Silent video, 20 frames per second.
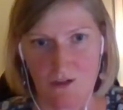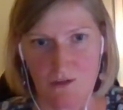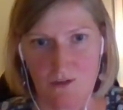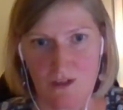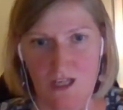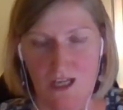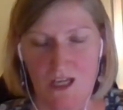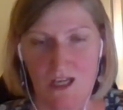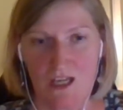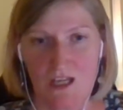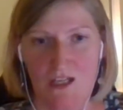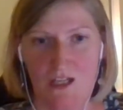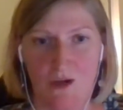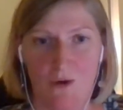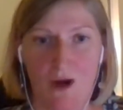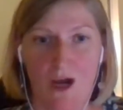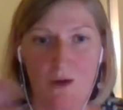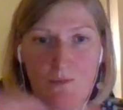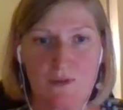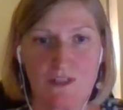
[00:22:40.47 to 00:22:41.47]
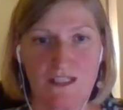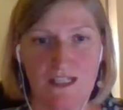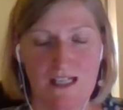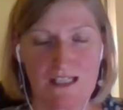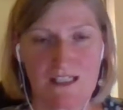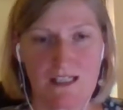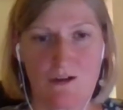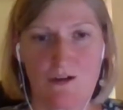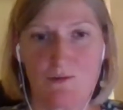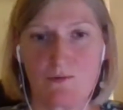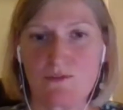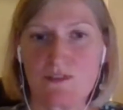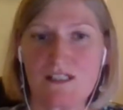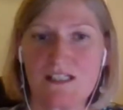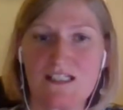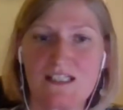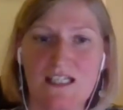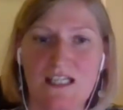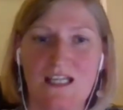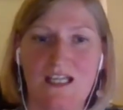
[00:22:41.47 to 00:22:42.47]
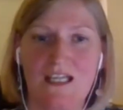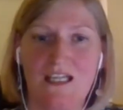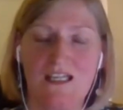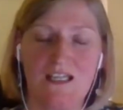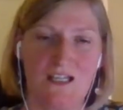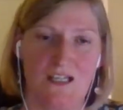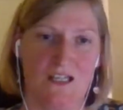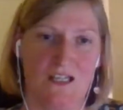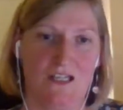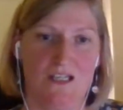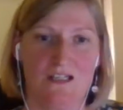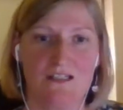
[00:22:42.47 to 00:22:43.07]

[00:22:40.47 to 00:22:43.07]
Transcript: but also to show this range of work.